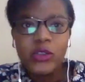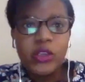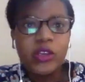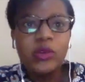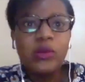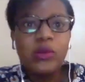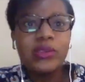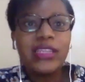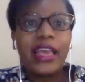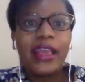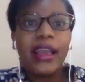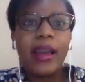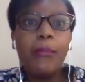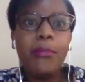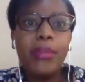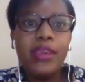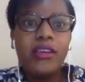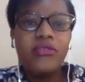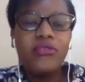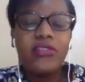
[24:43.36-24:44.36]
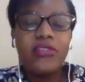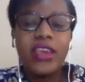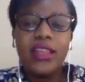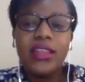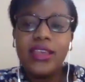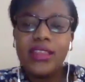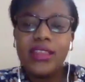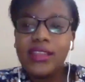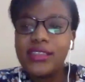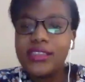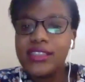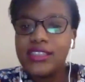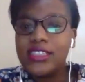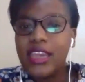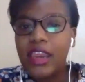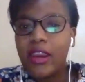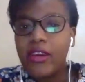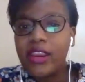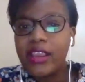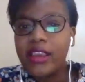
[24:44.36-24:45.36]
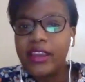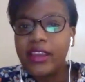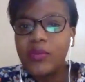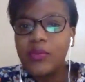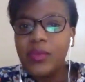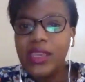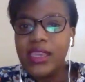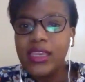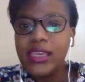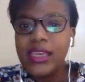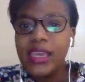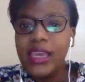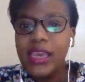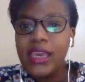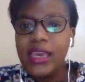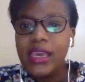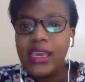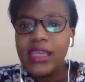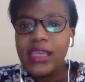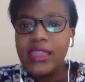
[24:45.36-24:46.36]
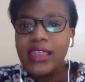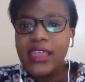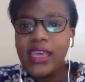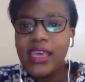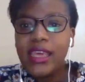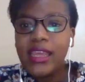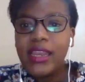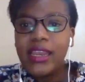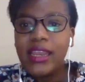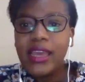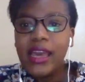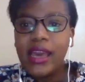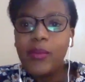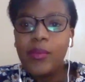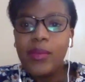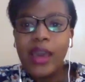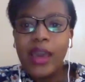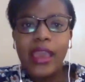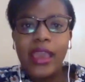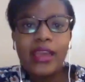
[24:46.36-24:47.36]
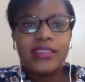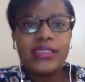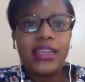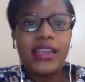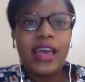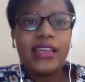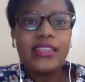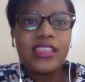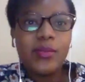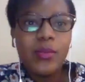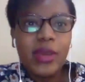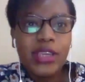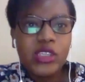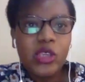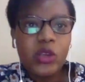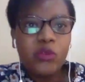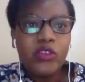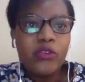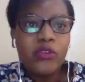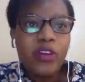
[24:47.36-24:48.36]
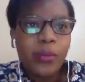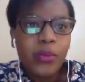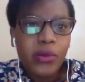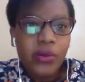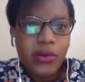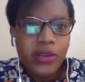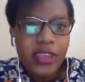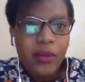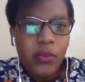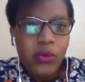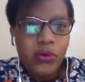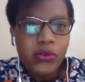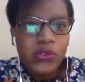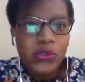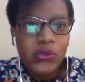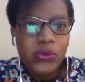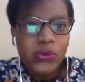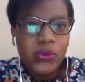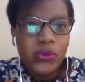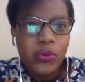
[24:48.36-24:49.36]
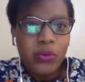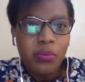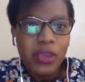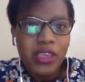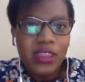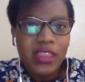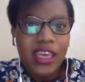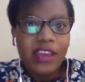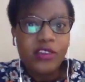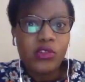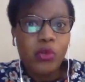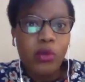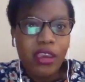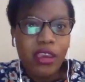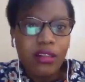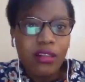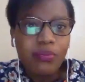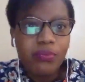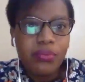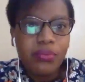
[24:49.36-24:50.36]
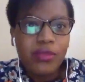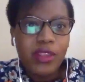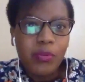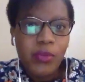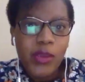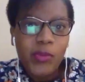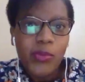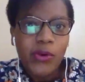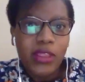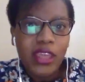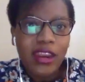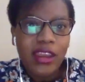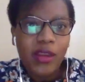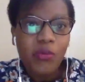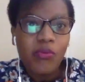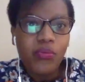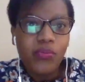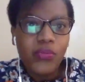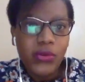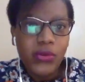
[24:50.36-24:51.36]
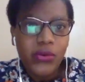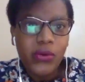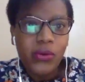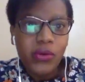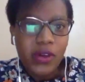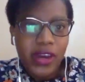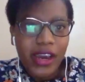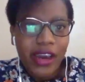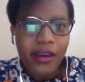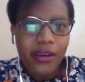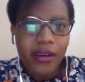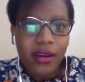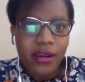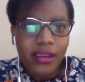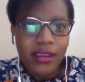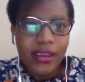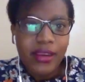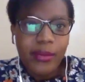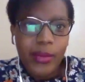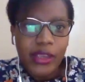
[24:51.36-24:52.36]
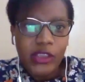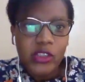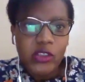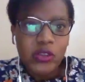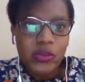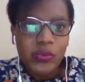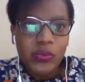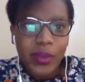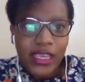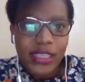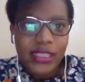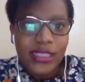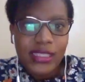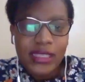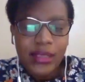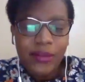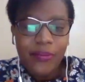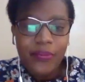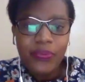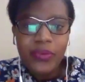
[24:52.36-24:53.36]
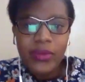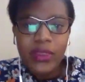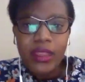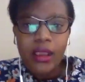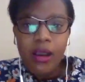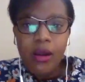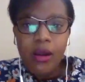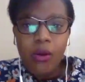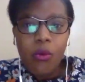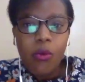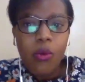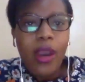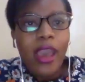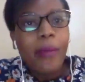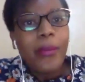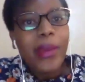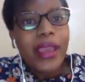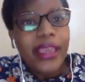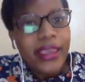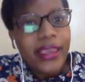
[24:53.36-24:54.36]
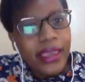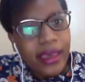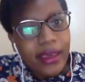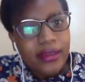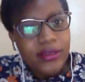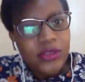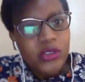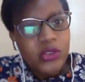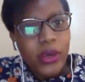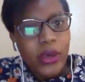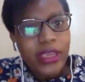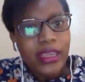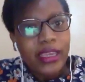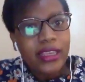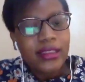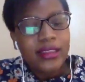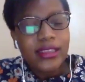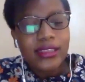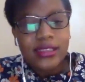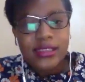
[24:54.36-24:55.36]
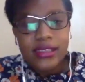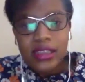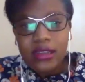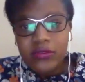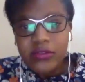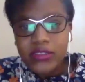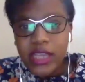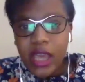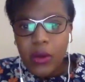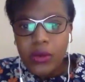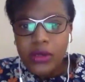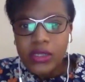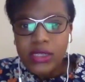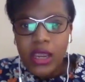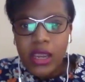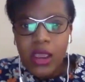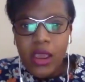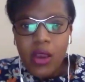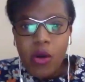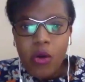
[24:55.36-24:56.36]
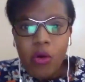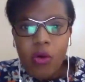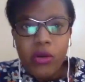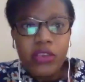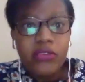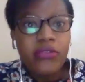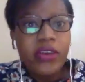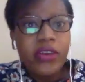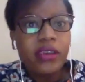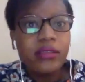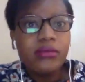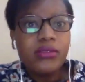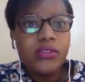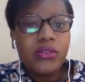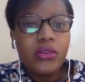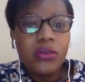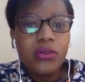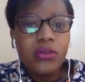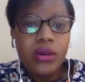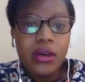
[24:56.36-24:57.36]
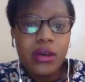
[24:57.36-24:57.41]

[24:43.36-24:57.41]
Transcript: So it looks like a big failure that's staring at me. then I start asking myself, if I'm not able to be there to help the people that I, are in my space, why am I here? So I get this self-doubt. Or if I,